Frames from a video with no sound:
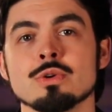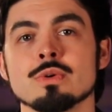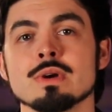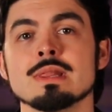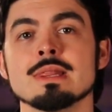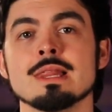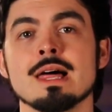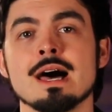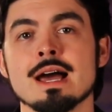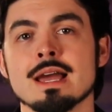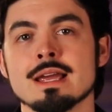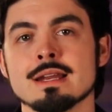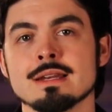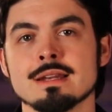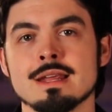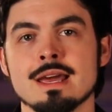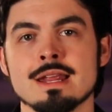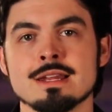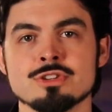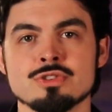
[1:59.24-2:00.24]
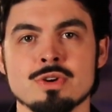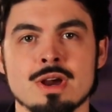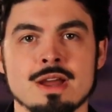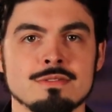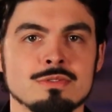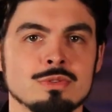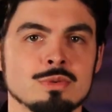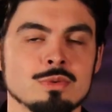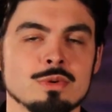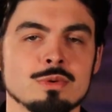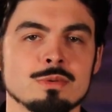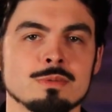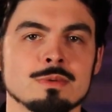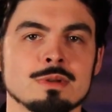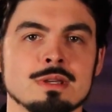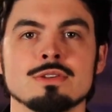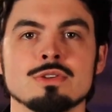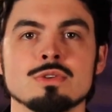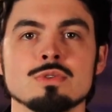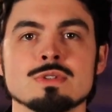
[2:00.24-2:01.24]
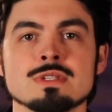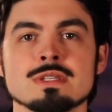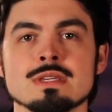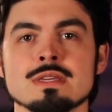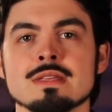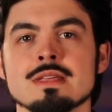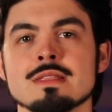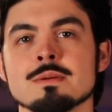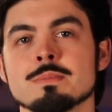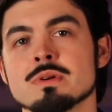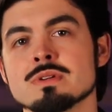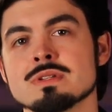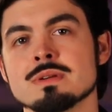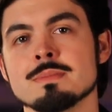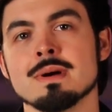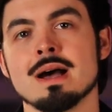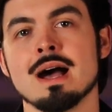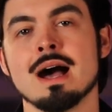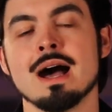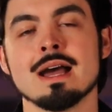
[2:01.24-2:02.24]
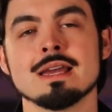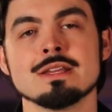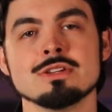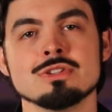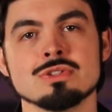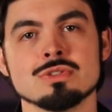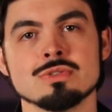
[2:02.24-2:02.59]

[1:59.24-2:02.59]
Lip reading: you're in line at a drive-thru. You see that the person behind